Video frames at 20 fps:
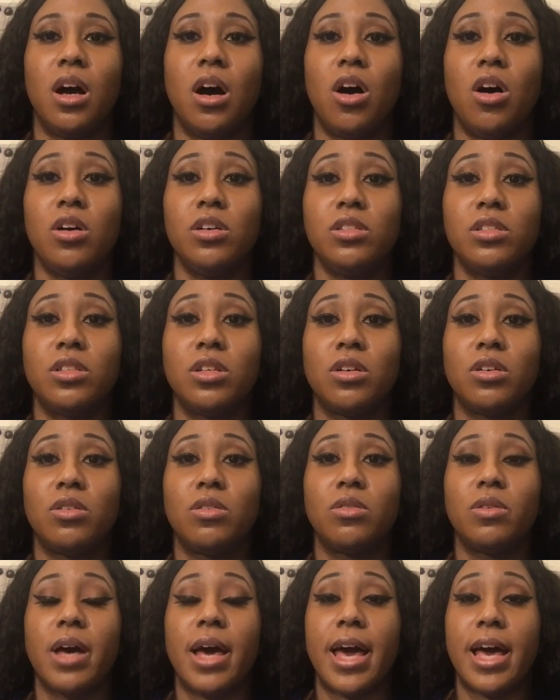
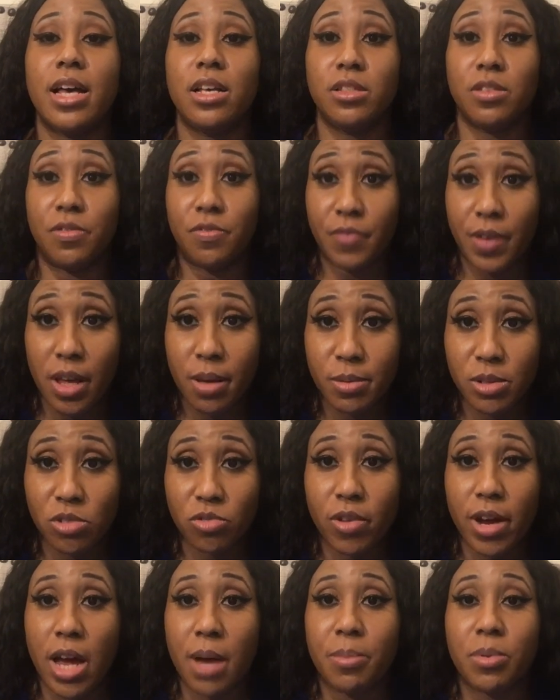Also, as a
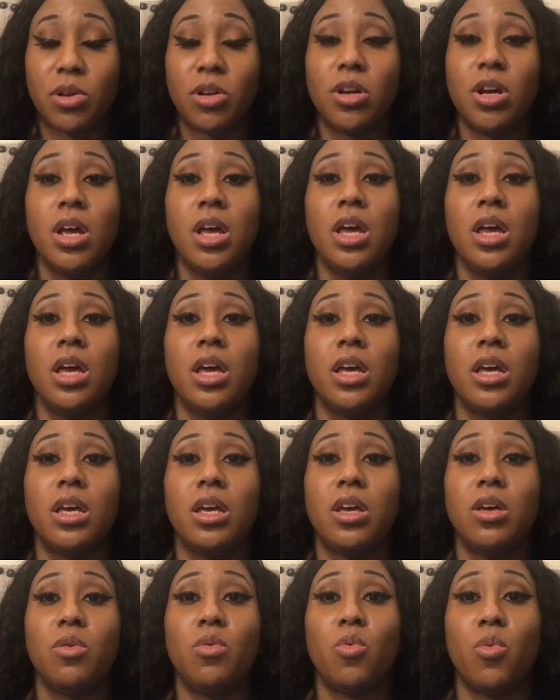famous rapper,
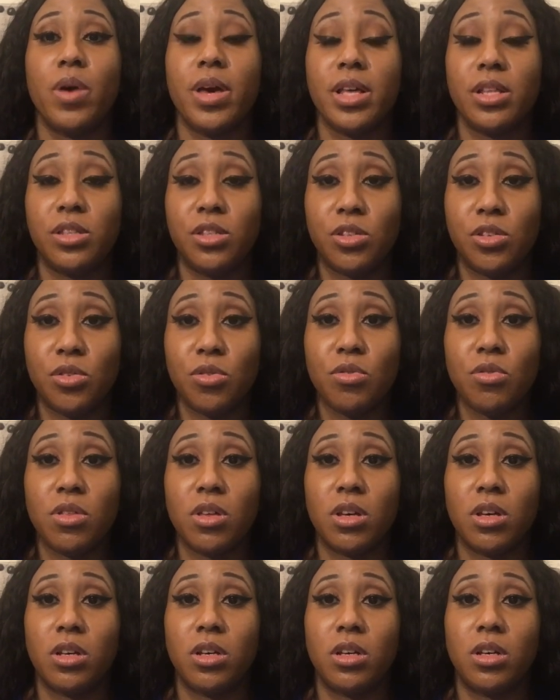he went to
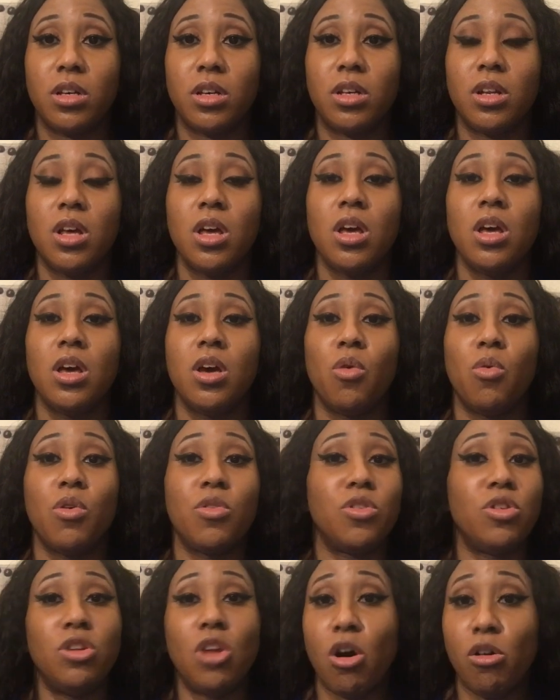the hood
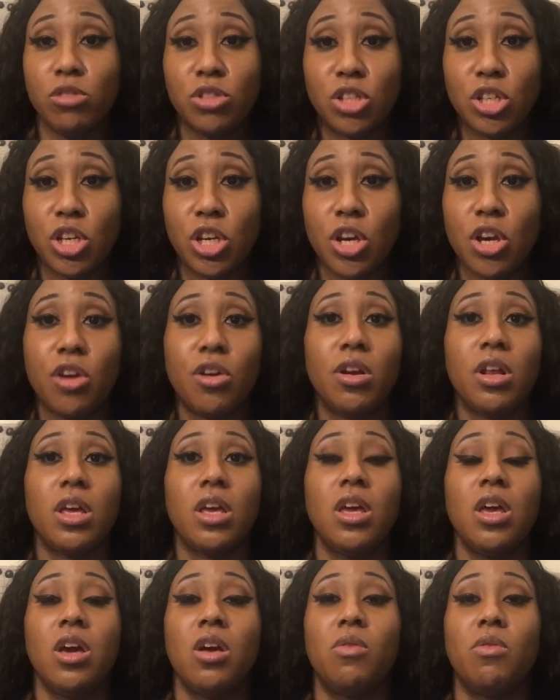with no
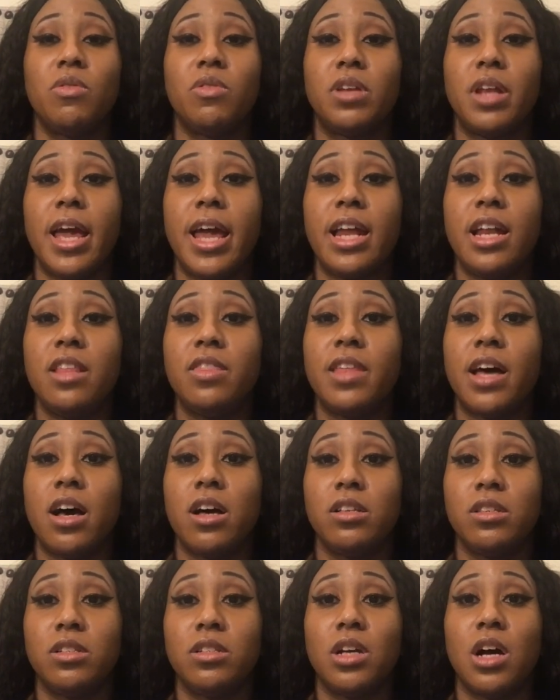security, with an
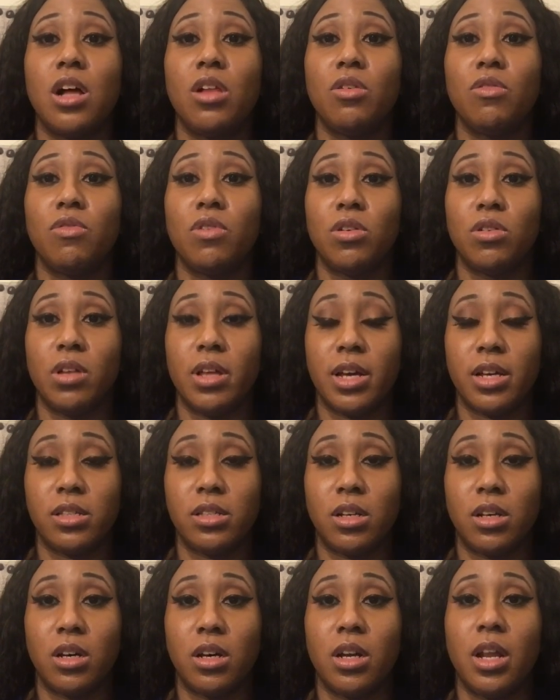$80,000
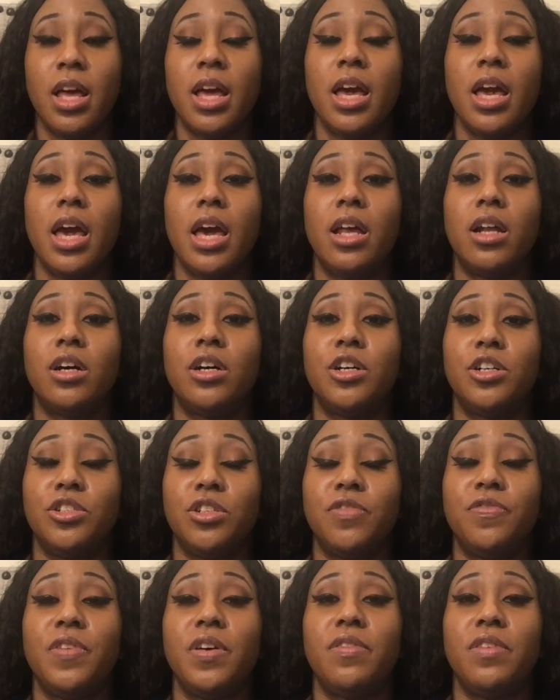Rolex on and
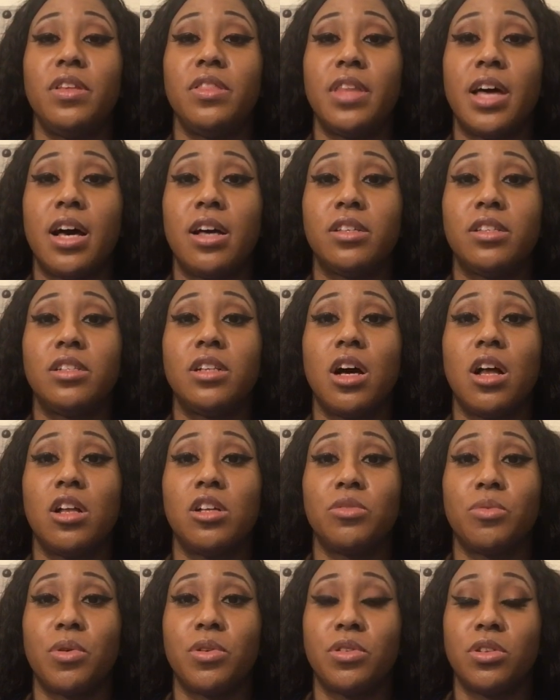
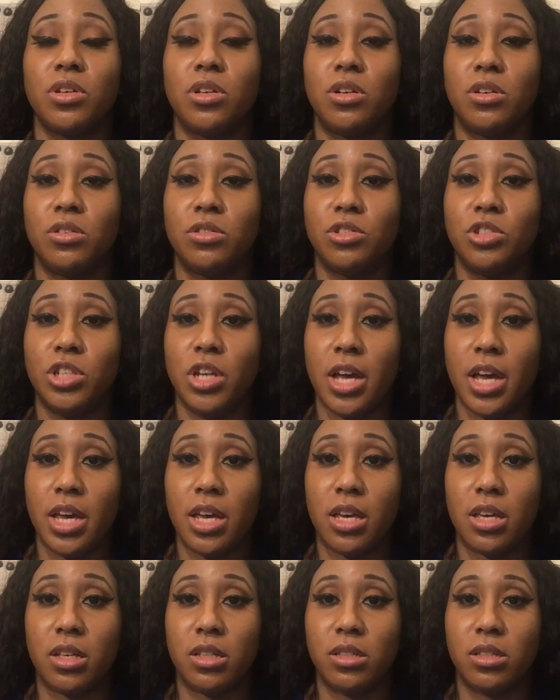$150,000 worth of gold
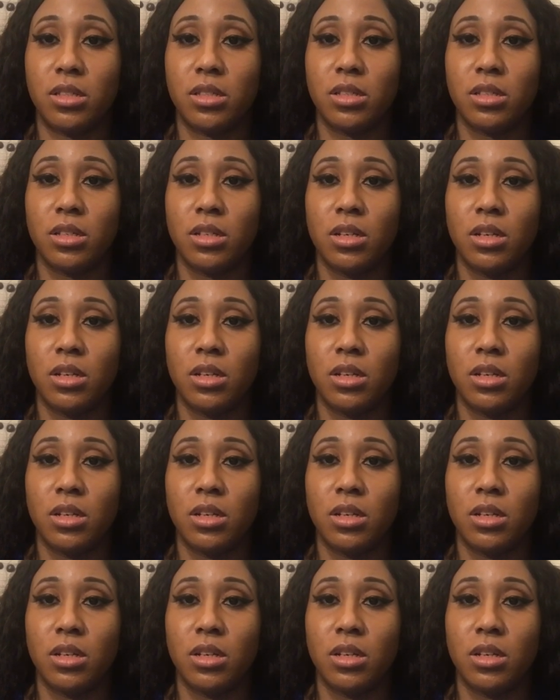chains,